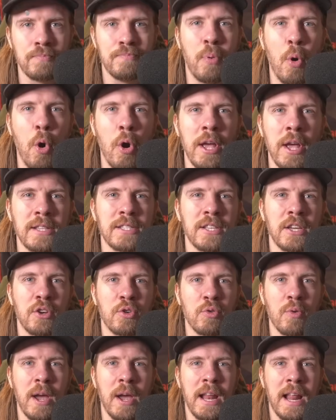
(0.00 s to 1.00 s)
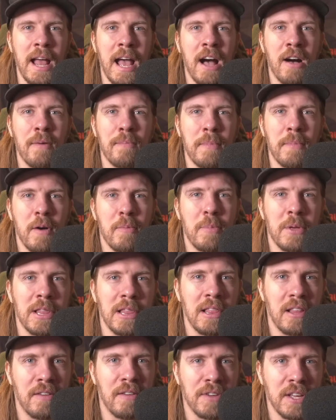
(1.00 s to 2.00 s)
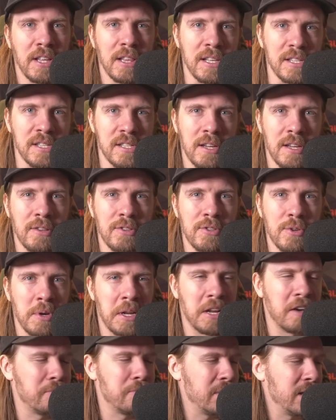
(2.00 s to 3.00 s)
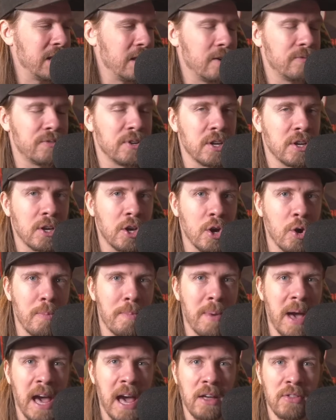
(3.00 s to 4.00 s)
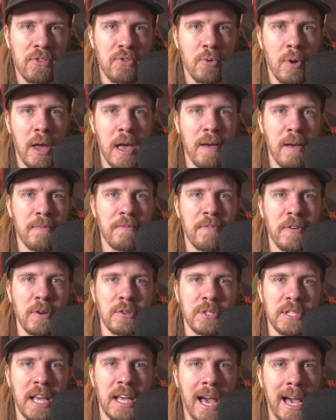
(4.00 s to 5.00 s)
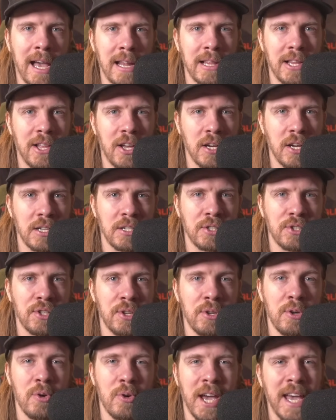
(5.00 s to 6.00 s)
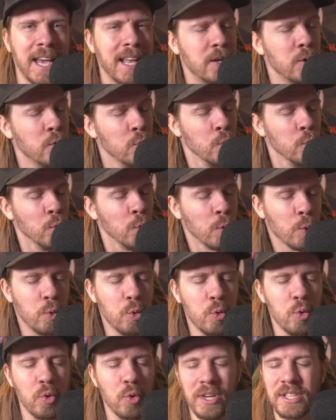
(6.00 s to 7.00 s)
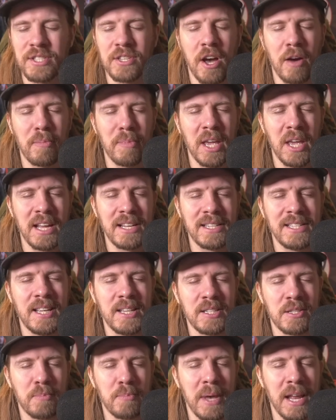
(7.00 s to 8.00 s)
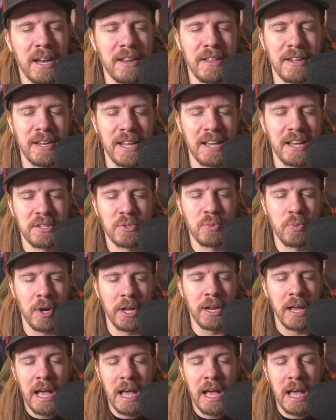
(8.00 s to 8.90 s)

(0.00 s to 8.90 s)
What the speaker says: Boy, it's a great album. I've been loving listening to it. I've been loving to go back through HAMFER's catalog too, and ooh, it's got me anticipating the next one.